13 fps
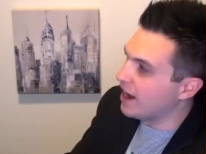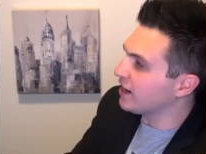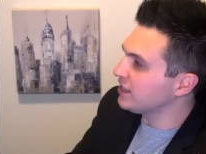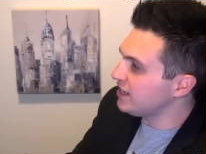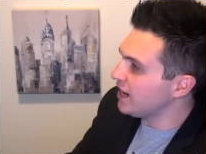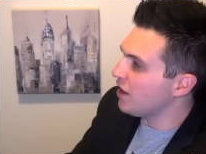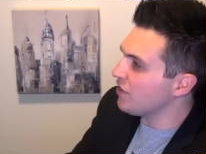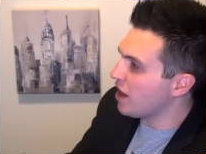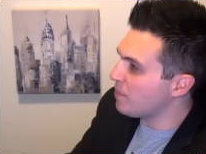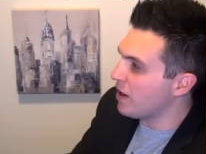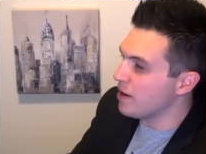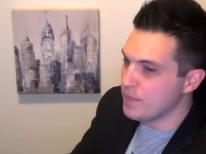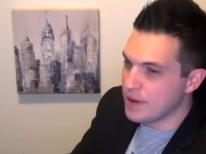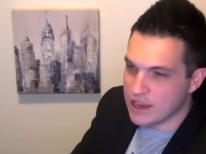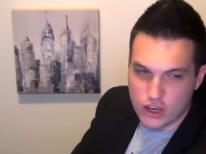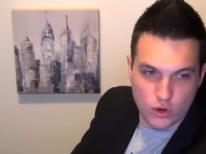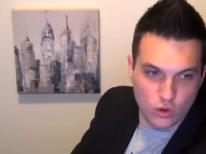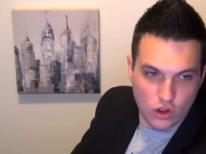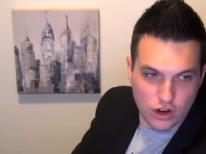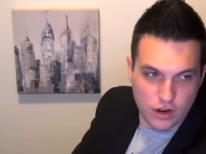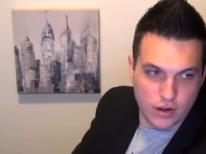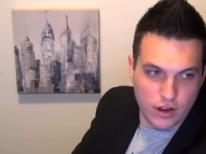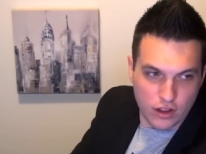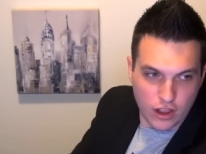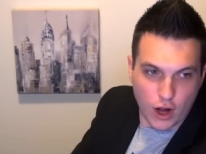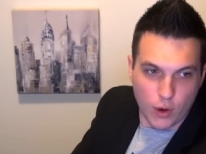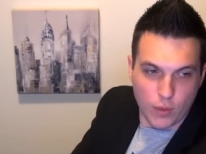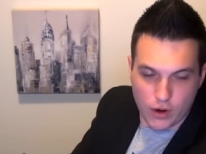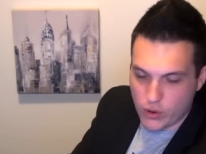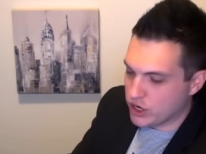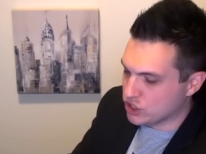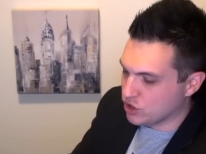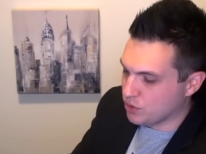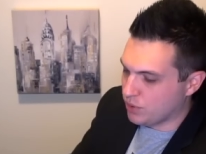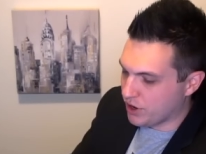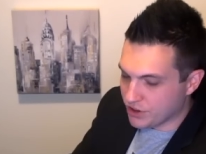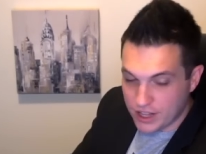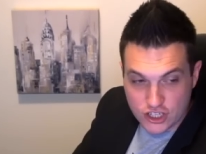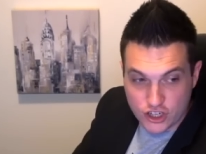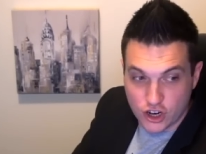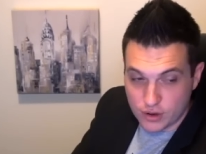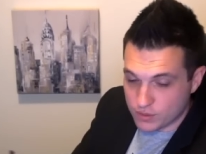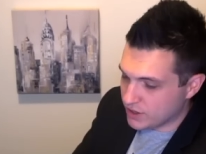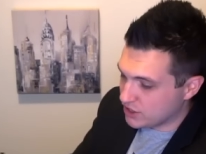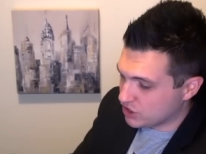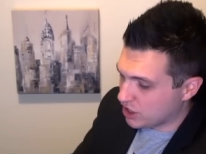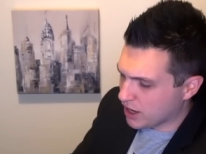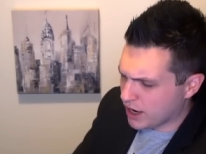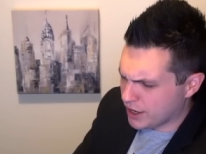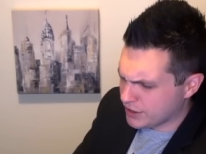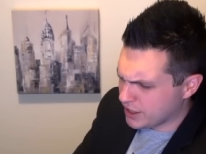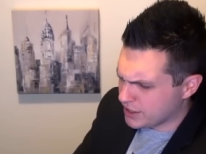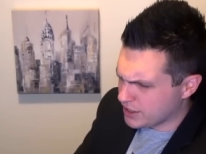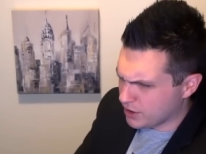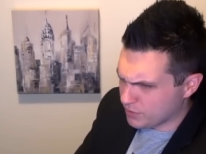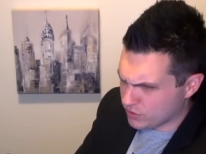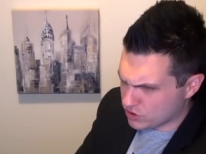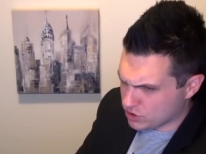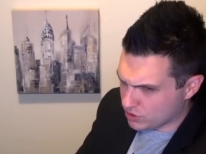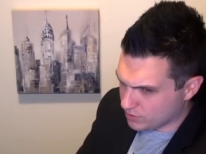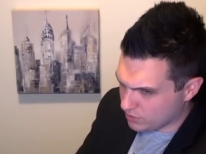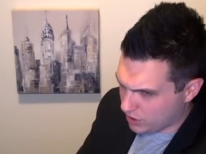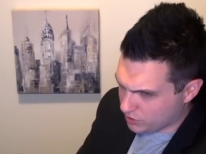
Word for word: Yeah, I could see how that might make you look like a recreational player. That's good. That's good. I gotta get that down for sure.